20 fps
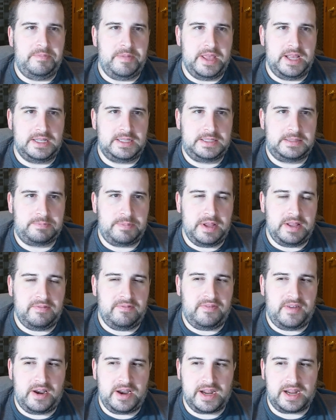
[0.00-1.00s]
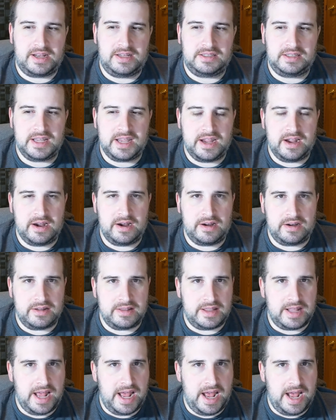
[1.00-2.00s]
It's been very clear
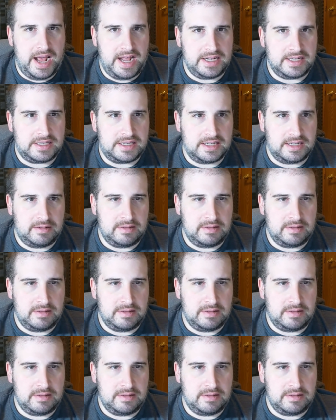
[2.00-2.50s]
that